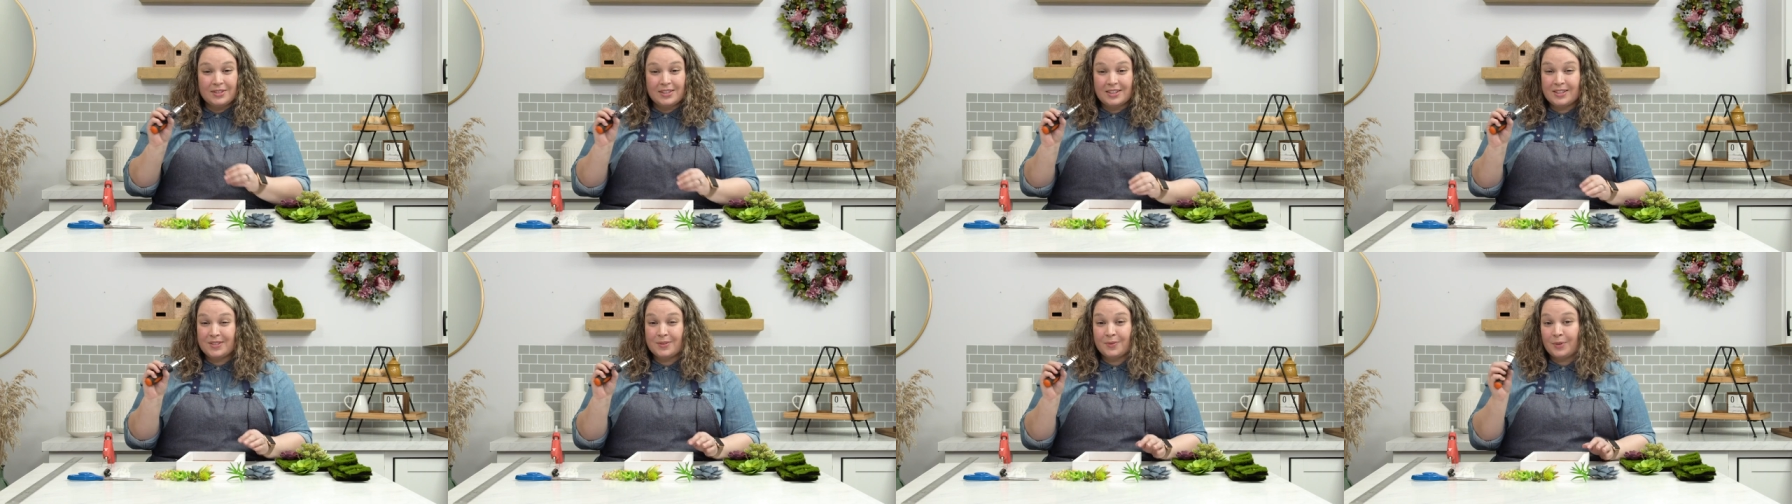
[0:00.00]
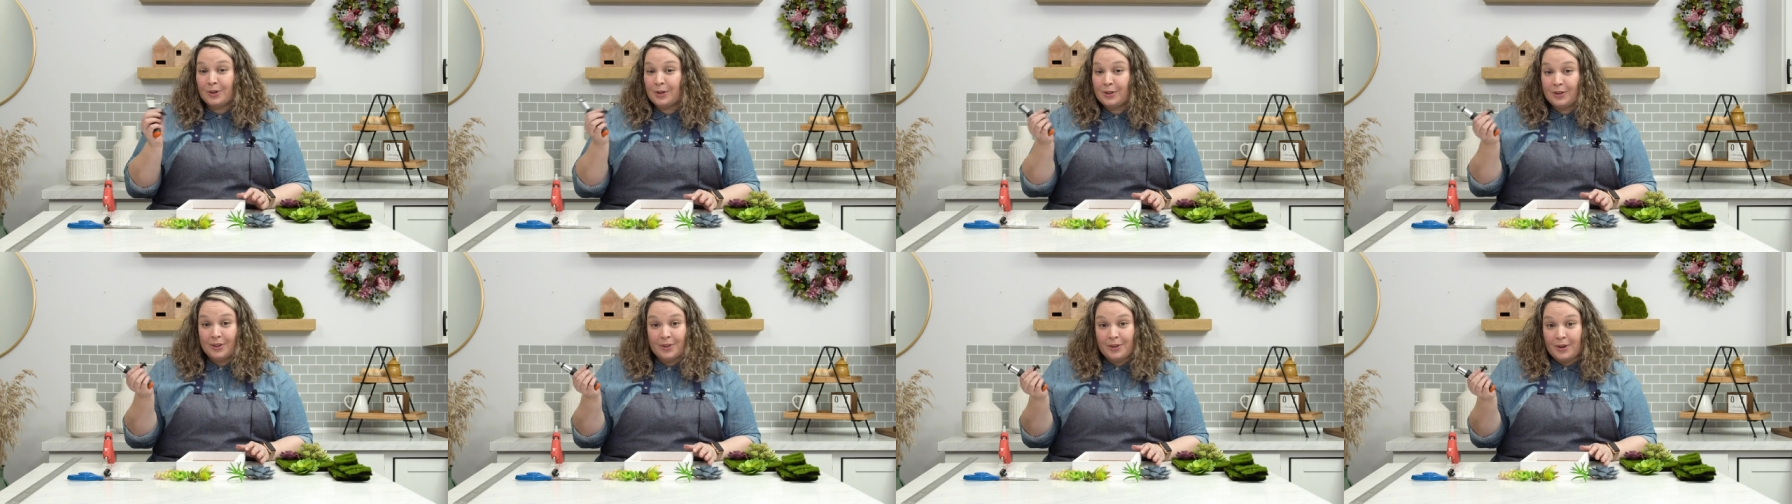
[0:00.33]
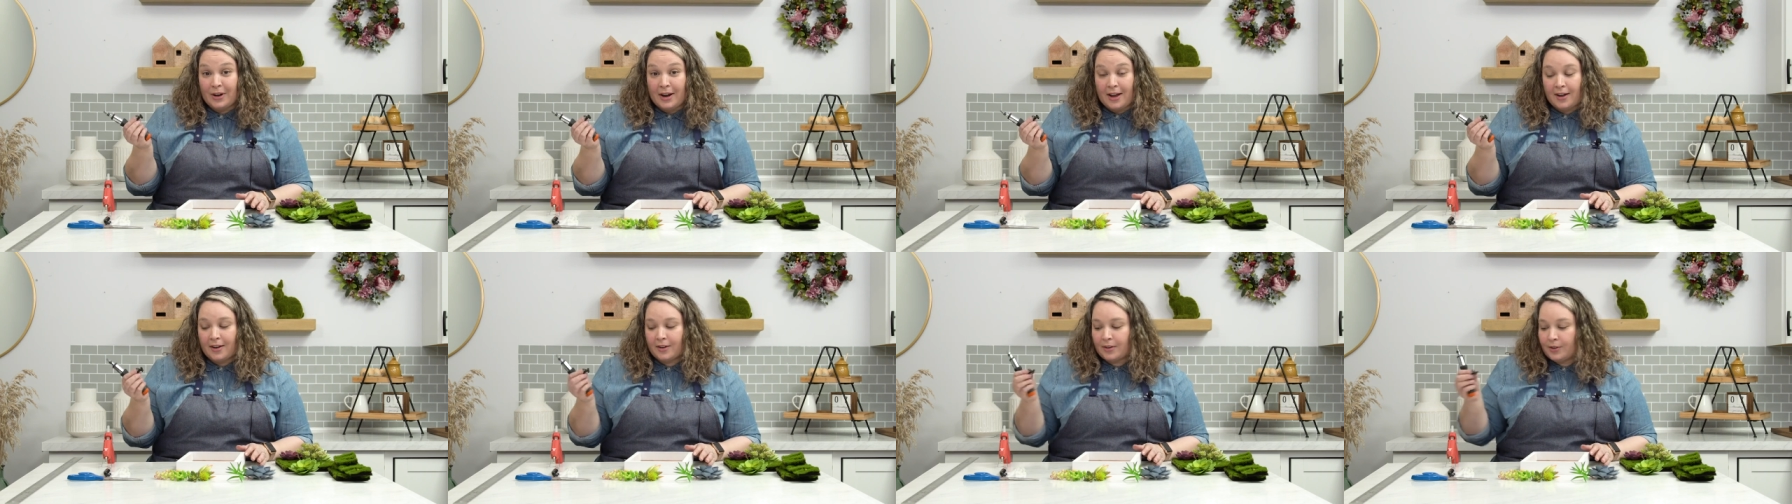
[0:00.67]
this for another
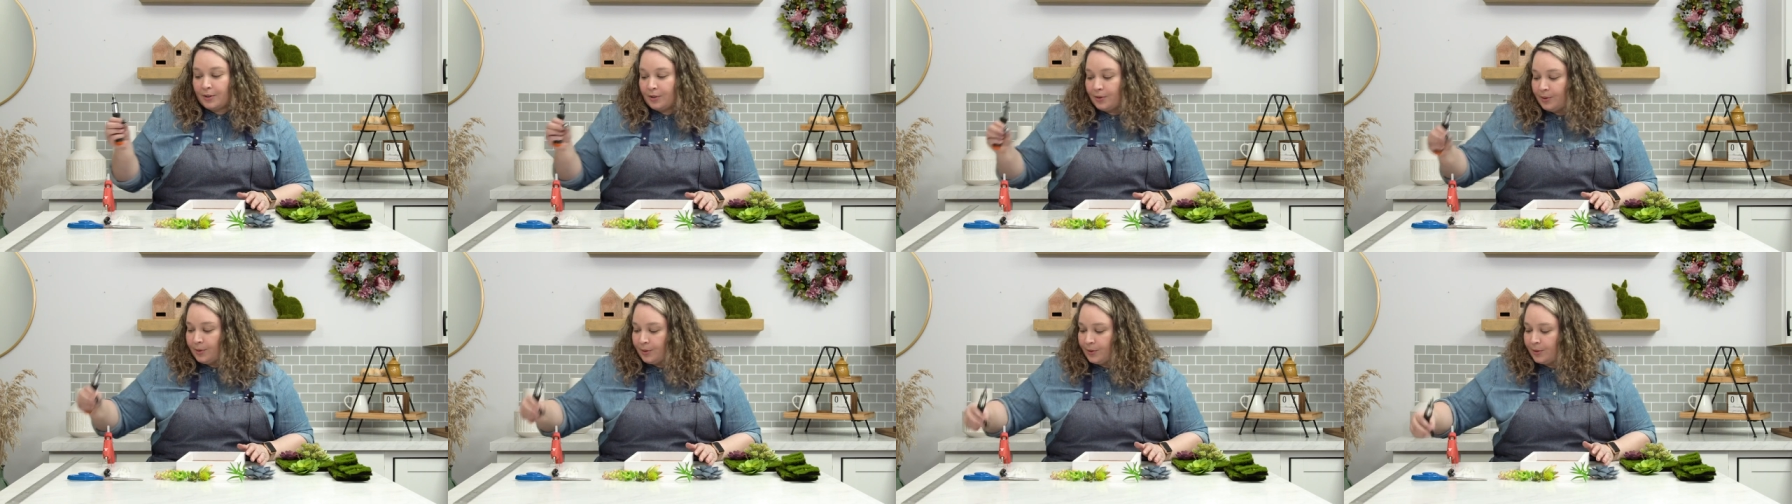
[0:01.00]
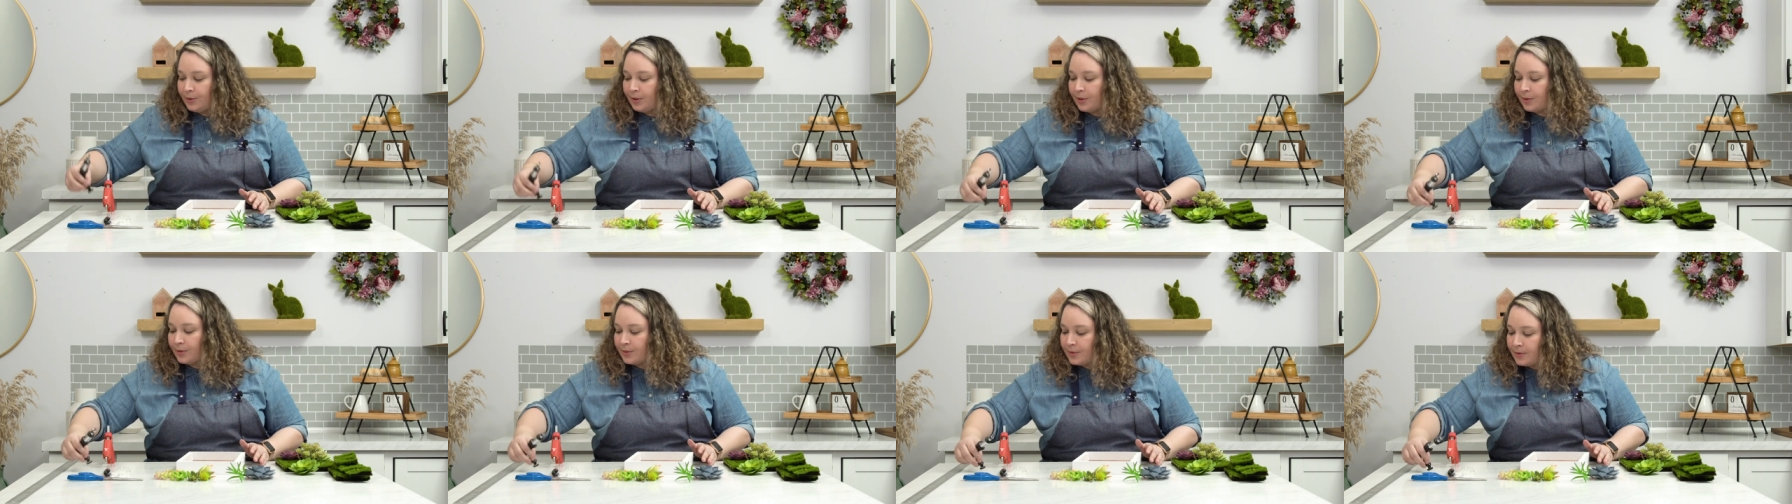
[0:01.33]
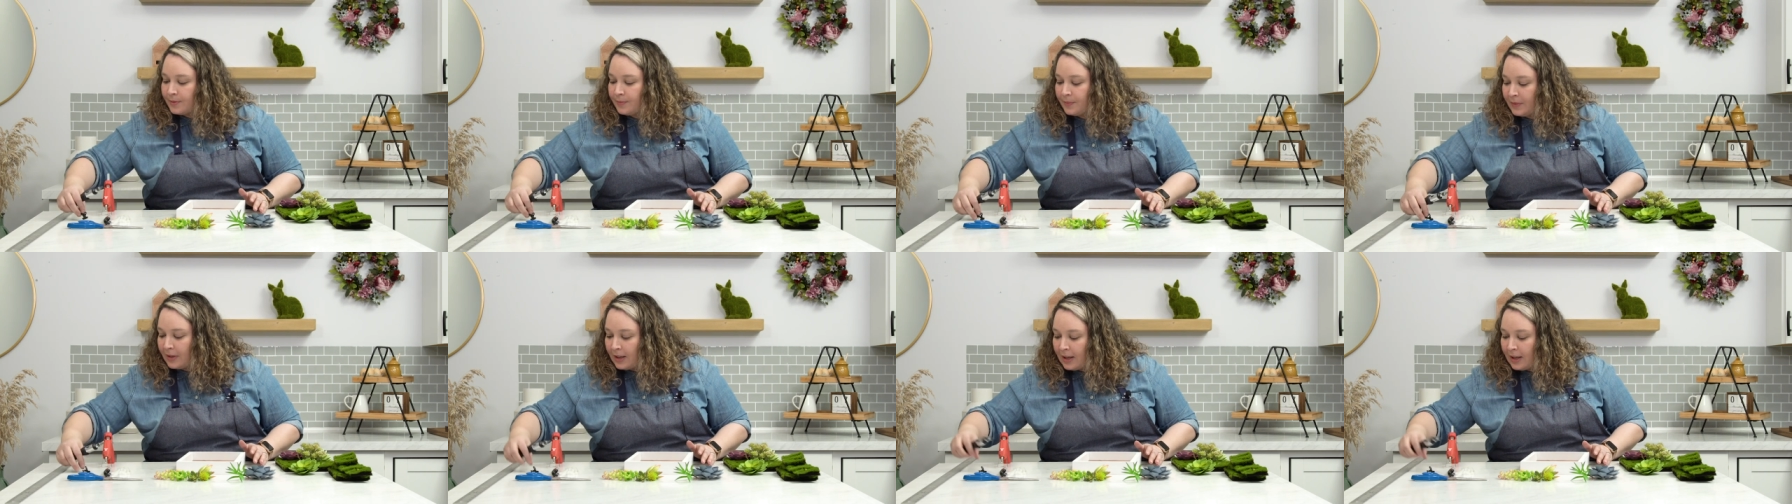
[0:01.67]
hack who knows